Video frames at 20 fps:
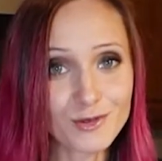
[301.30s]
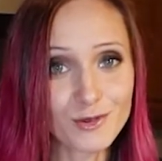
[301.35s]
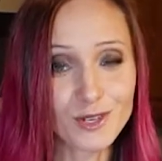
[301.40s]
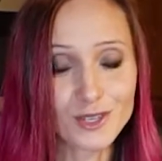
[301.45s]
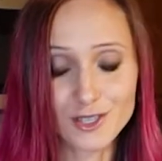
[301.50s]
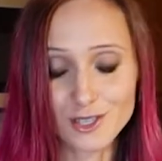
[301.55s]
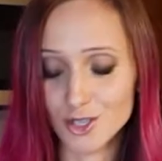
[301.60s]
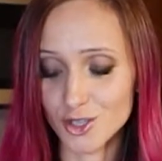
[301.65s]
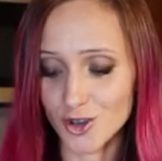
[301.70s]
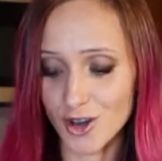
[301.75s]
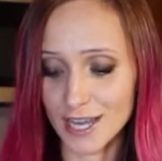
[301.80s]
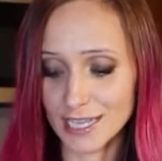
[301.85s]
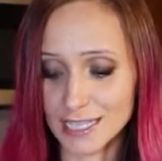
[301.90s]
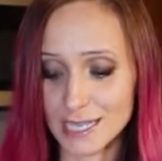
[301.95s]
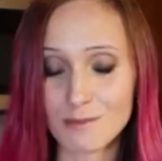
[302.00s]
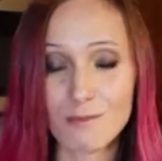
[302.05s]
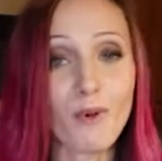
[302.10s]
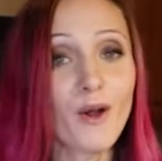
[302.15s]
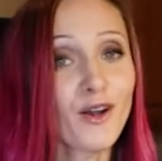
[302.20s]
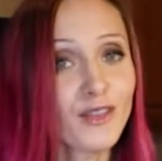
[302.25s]
wanted to try
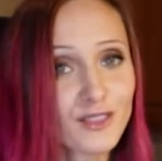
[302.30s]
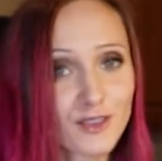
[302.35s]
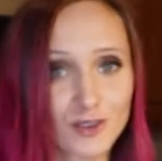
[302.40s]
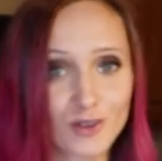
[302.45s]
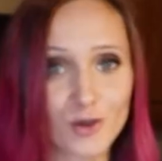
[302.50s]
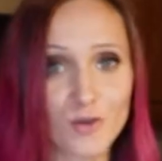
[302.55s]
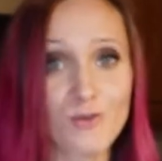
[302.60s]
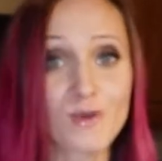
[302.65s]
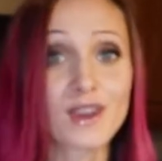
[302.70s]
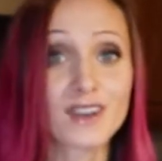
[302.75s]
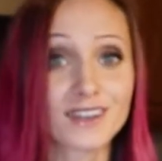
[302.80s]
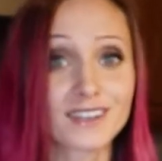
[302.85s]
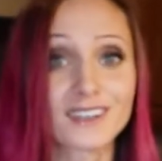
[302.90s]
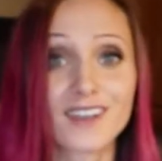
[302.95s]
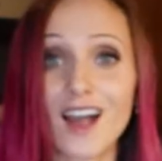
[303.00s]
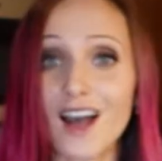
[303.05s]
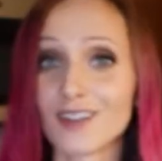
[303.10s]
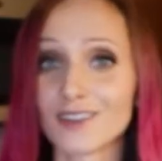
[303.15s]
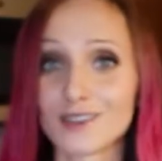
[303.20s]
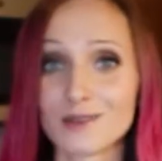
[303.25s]
some other weird
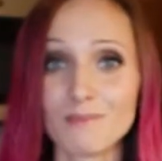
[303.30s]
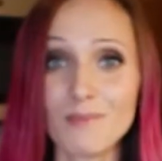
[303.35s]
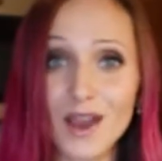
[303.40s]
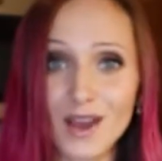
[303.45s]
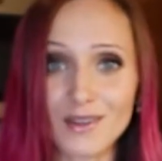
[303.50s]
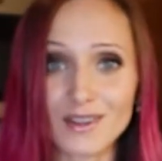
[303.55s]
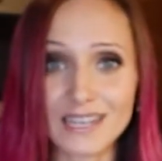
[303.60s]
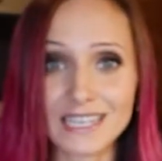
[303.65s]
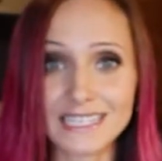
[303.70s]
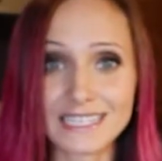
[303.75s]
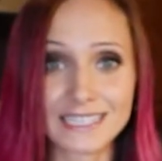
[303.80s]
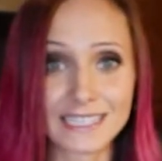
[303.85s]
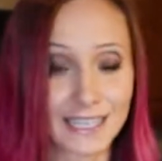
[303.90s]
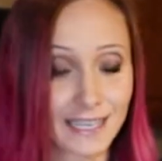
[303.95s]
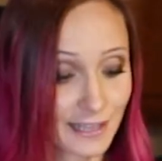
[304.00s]
colored berries,